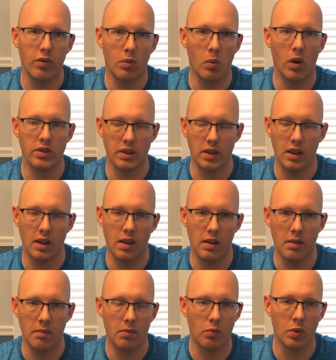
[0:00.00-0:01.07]
wasn't going
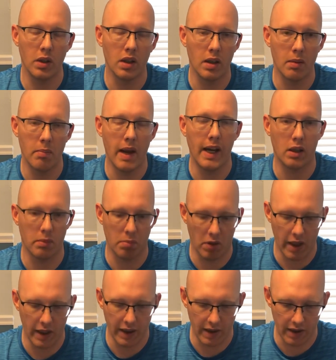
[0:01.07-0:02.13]
to really make or
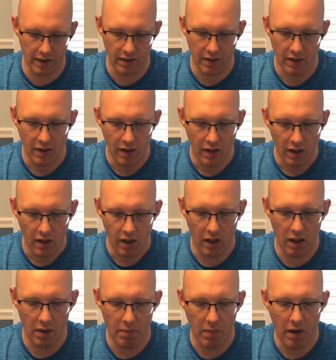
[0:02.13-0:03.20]
break it.
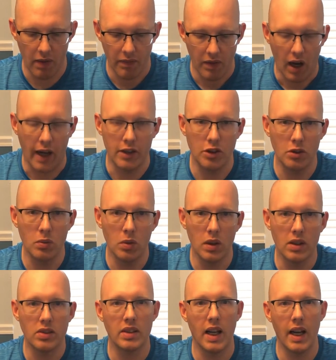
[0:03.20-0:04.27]
I do want to
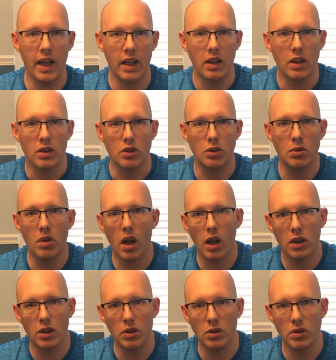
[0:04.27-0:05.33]
say, do
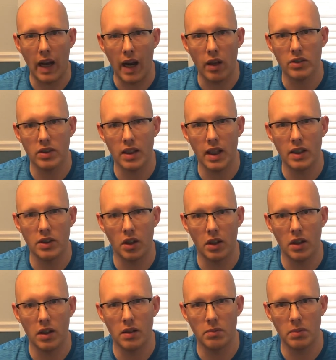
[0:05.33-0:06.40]
not use outside
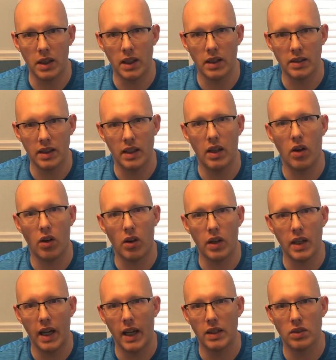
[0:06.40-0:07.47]
dirt because it
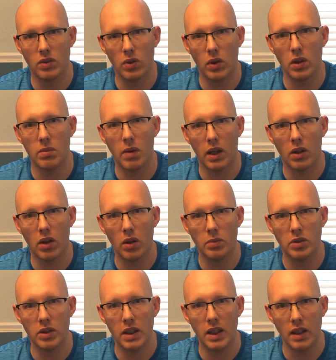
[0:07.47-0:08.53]
already has soil
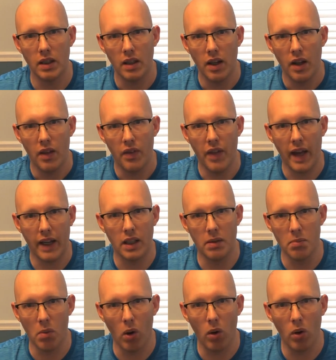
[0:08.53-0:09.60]
microbes in it that can
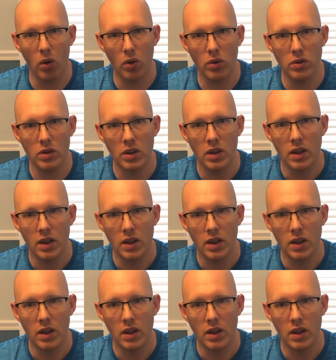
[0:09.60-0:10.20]
mold